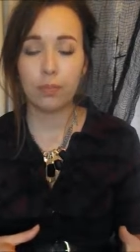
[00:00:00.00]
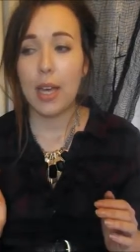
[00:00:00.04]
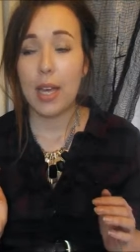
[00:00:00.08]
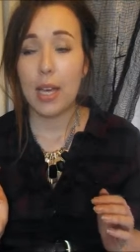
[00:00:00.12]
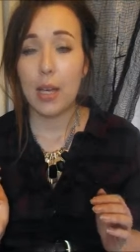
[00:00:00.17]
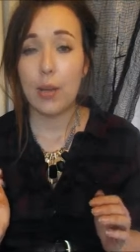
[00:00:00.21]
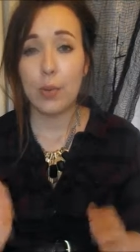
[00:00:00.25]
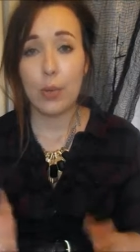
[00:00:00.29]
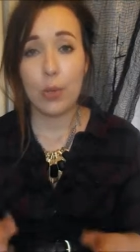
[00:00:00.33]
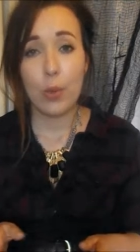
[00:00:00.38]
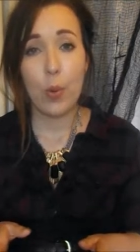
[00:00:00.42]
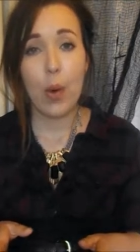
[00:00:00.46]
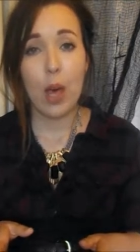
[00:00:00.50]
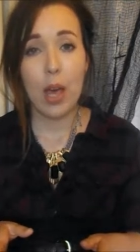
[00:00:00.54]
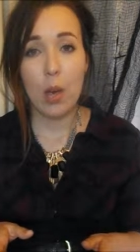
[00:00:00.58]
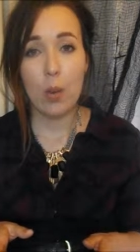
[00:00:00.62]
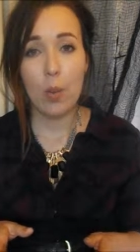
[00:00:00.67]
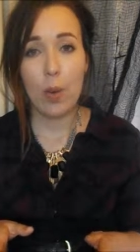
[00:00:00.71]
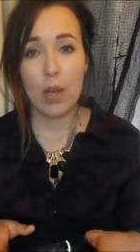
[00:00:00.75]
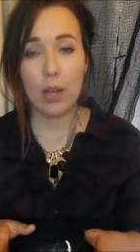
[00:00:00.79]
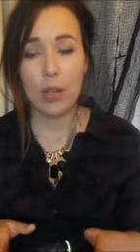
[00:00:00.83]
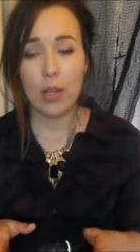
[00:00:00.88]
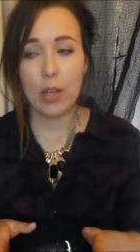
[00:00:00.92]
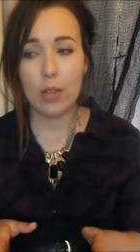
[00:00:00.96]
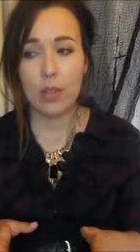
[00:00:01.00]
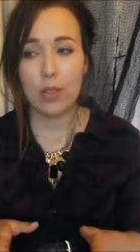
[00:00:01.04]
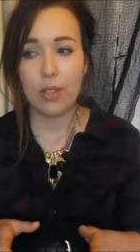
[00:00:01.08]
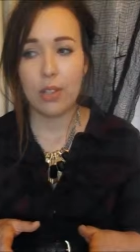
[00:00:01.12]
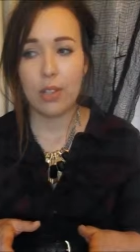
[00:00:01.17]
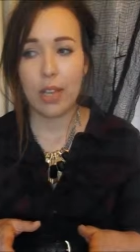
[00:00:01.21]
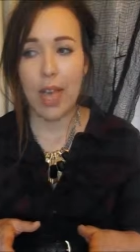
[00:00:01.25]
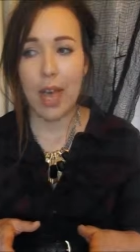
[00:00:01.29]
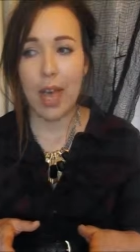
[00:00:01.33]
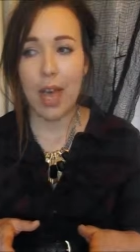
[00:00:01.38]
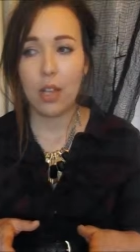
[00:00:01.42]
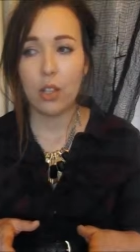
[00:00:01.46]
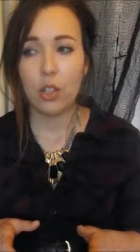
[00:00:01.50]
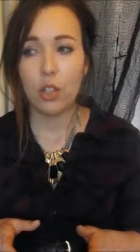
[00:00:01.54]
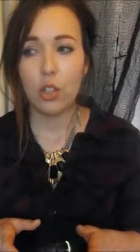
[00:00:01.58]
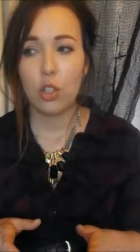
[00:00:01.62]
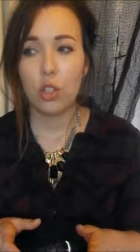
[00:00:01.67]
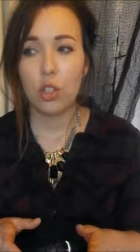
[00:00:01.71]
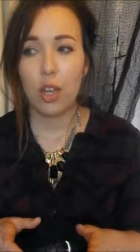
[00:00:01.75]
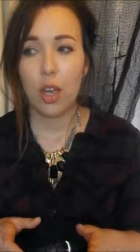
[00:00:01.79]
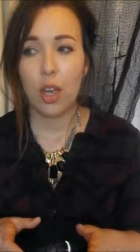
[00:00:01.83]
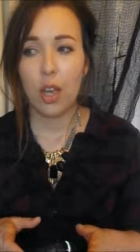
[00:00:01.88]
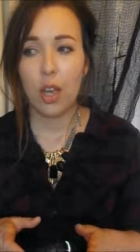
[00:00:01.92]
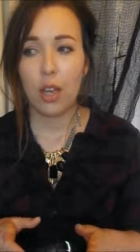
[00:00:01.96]
It was quite a well-known
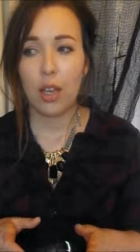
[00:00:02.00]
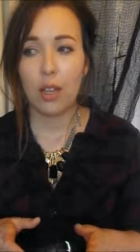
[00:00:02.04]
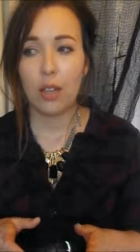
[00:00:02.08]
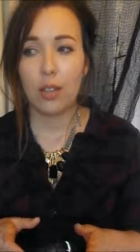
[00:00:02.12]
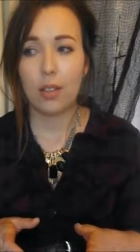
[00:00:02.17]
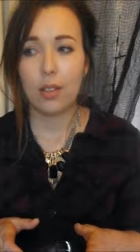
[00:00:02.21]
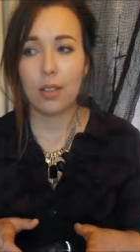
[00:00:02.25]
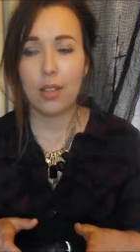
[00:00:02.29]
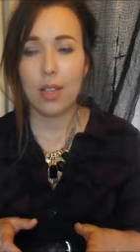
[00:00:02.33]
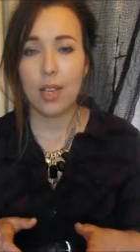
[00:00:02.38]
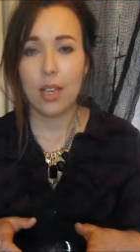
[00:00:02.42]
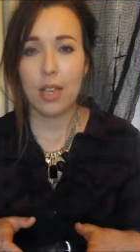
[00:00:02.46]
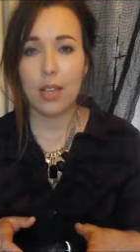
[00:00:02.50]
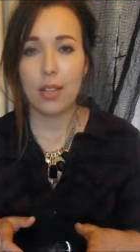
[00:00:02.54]
sketch and